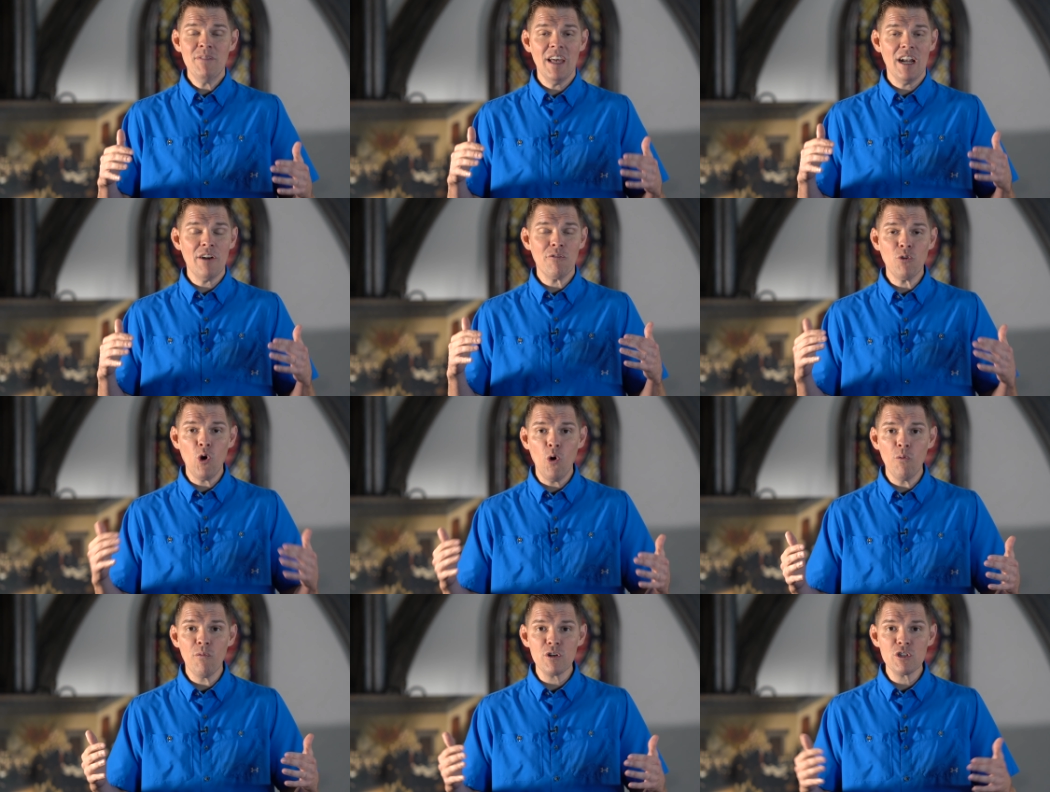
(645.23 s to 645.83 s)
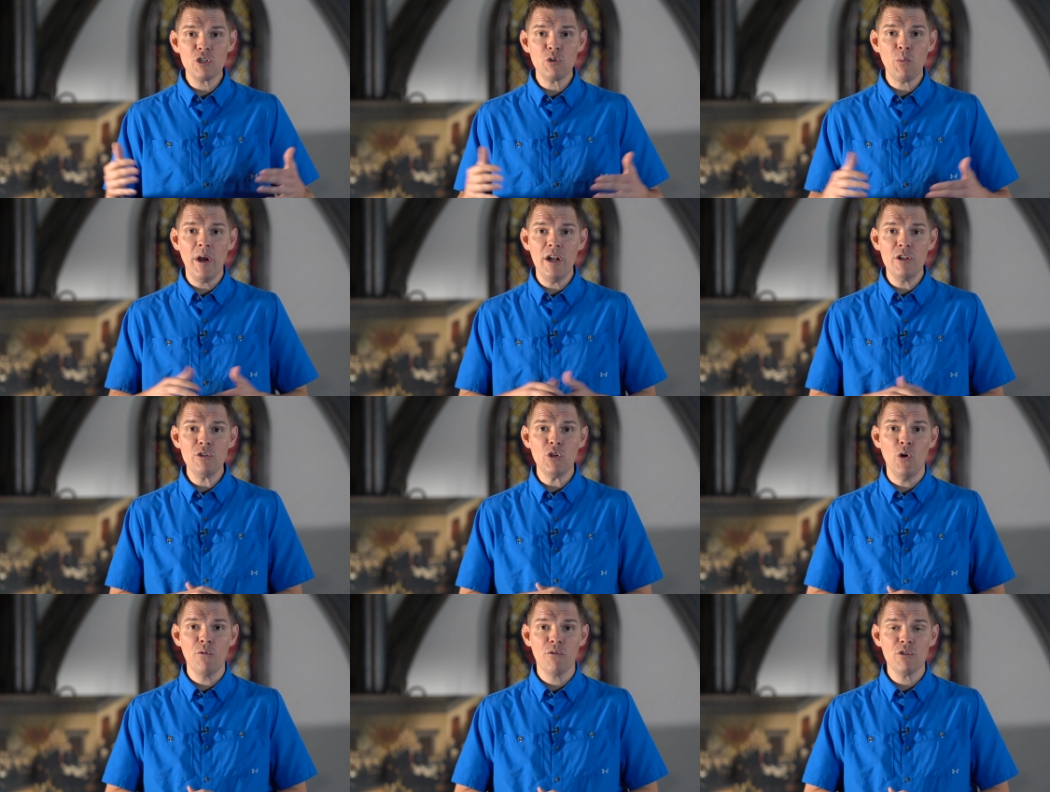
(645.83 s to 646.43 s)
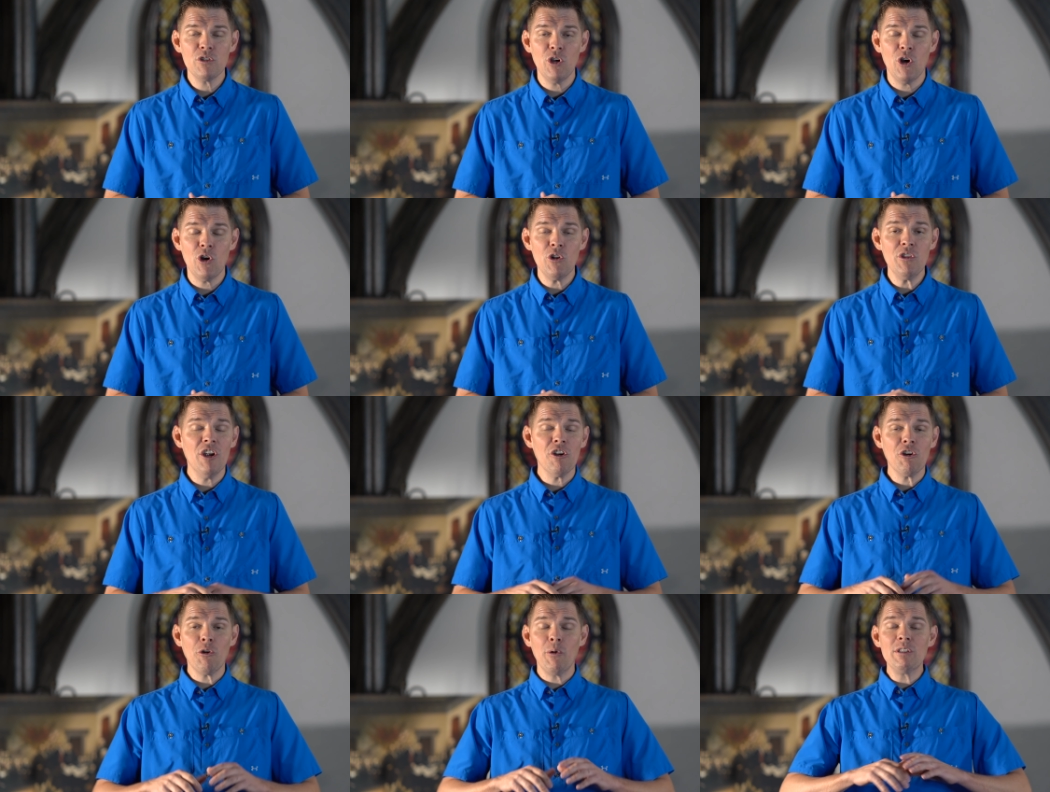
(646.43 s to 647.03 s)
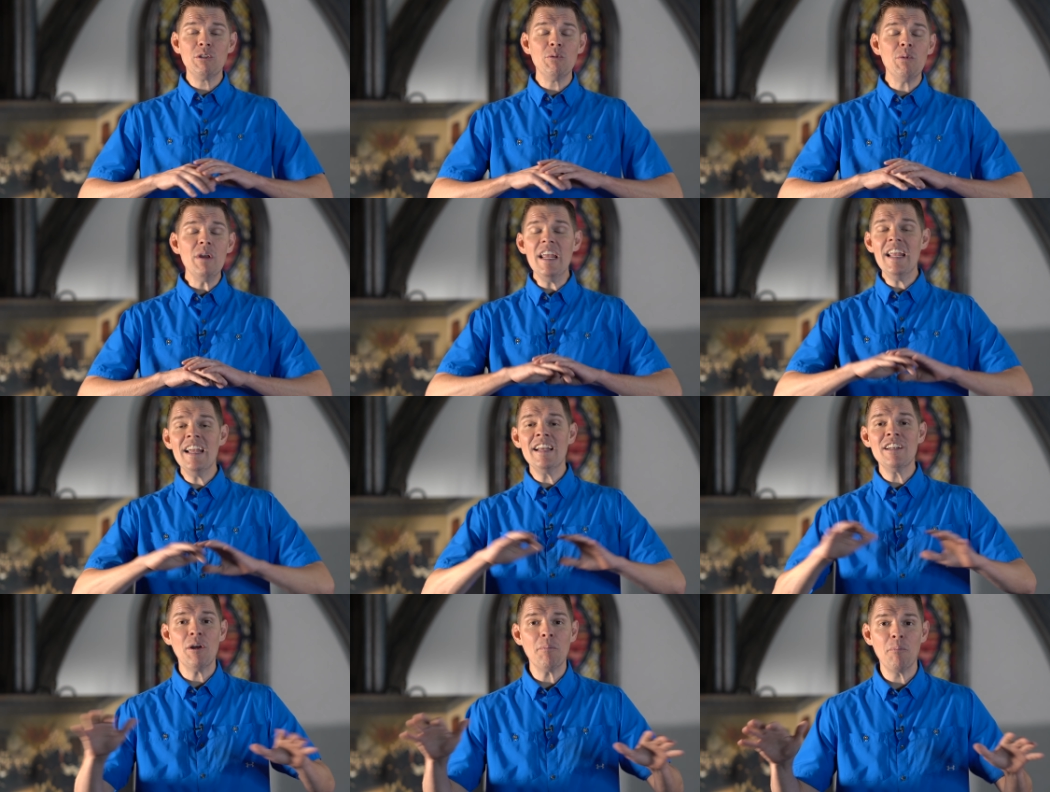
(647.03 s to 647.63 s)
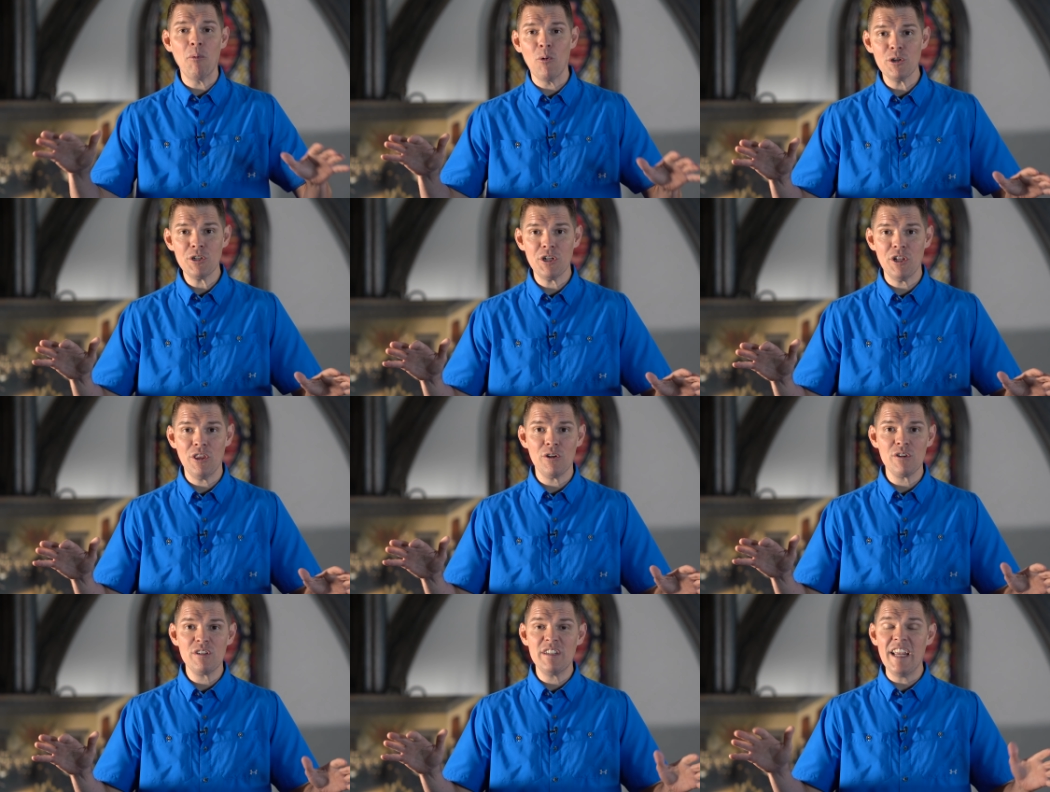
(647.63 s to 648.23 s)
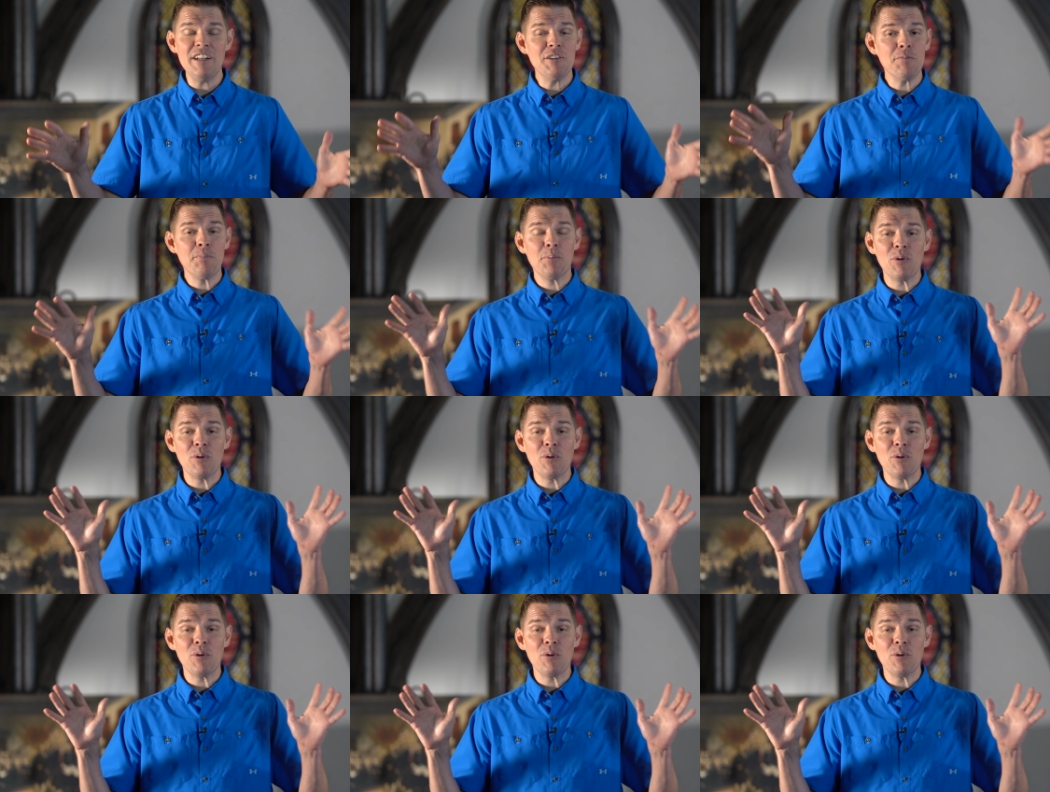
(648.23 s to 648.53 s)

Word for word: that if Roe versus Wade is overturned, they're going to end abortion in their states.